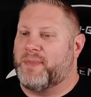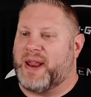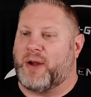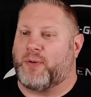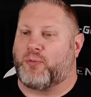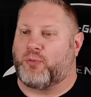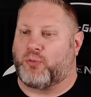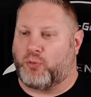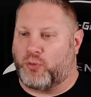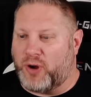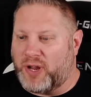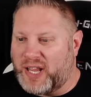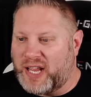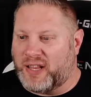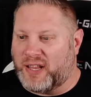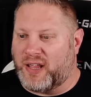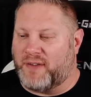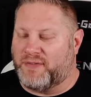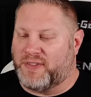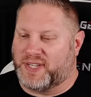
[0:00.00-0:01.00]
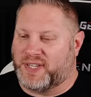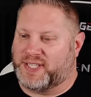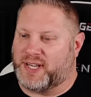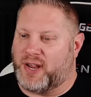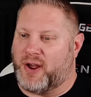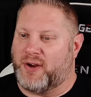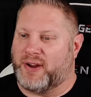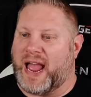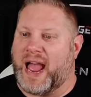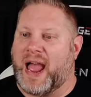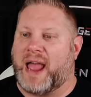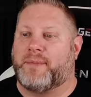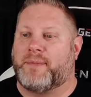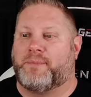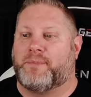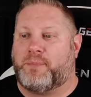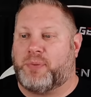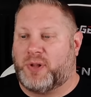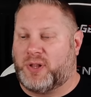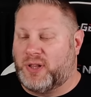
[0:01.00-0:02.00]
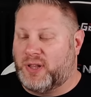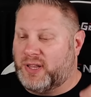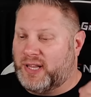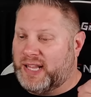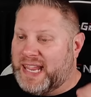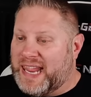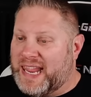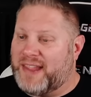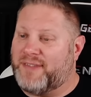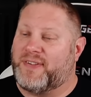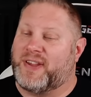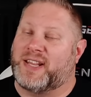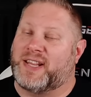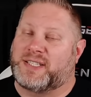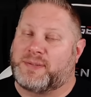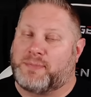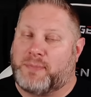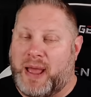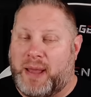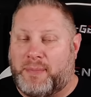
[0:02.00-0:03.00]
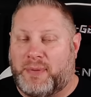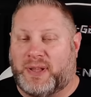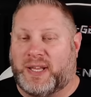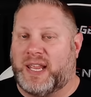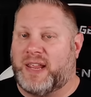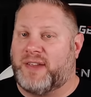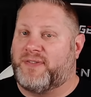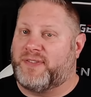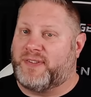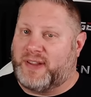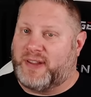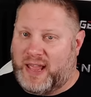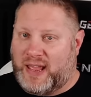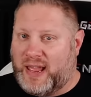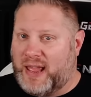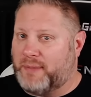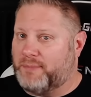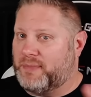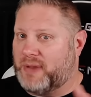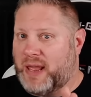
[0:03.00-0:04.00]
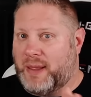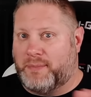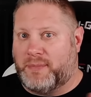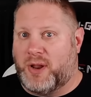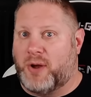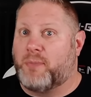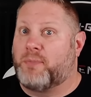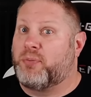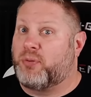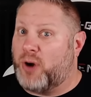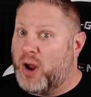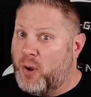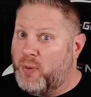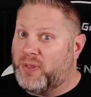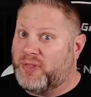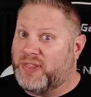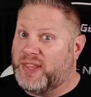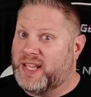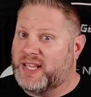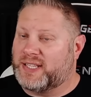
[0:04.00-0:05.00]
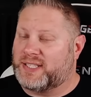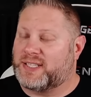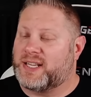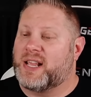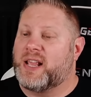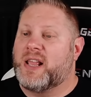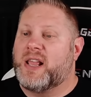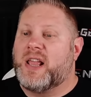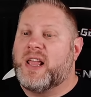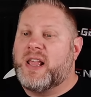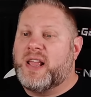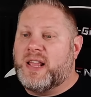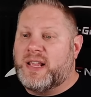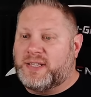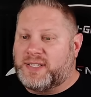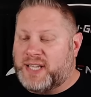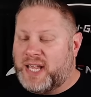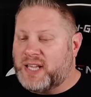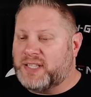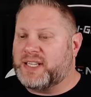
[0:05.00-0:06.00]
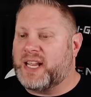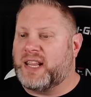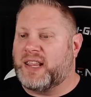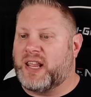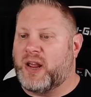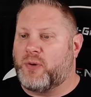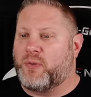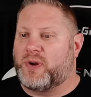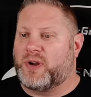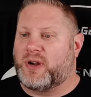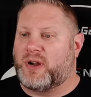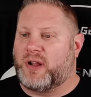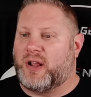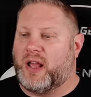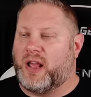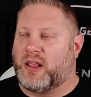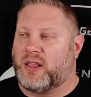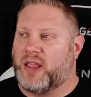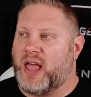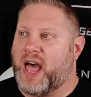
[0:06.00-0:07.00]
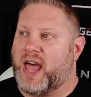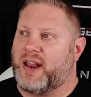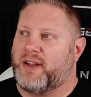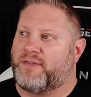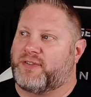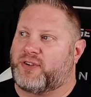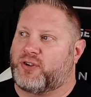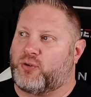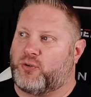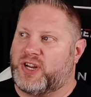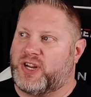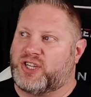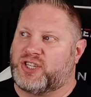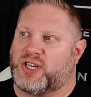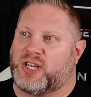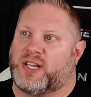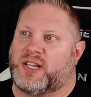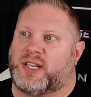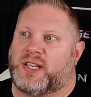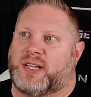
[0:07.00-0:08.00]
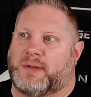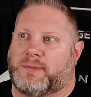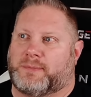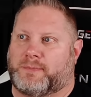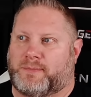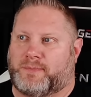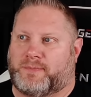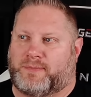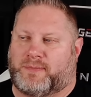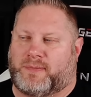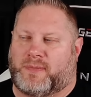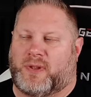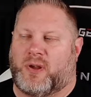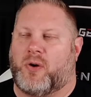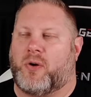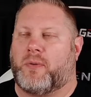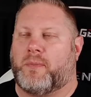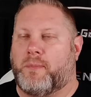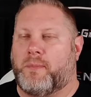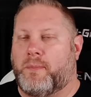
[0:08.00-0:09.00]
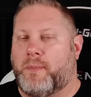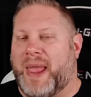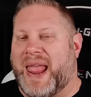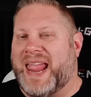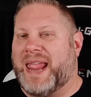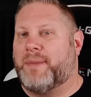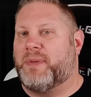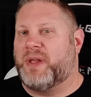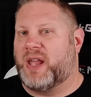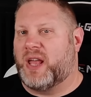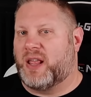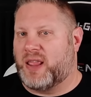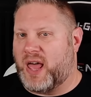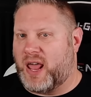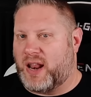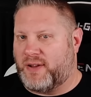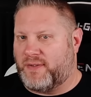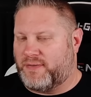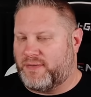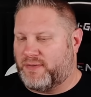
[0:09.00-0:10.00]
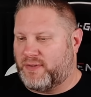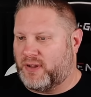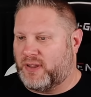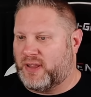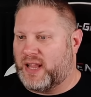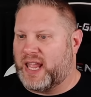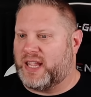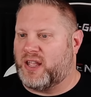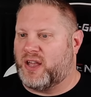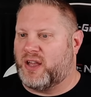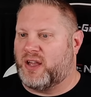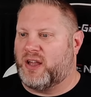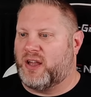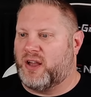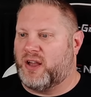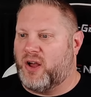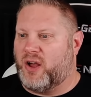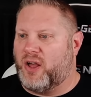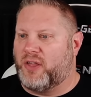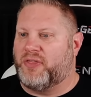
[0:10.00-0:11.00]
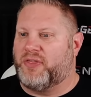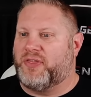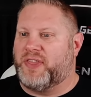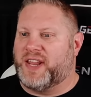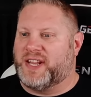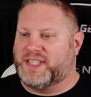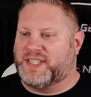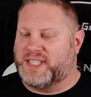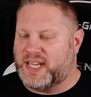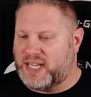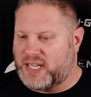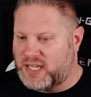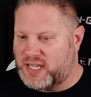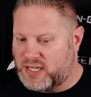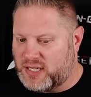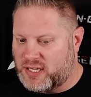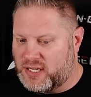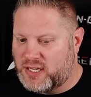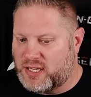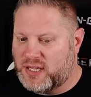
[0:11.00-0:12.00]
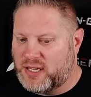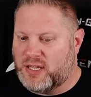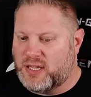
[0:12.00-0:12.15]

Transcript: But I really love the song. I believe, it's my belief, I'm no pro at this. Sounds like there were a lot of Grecian, or maybe a lot of, like, authentic,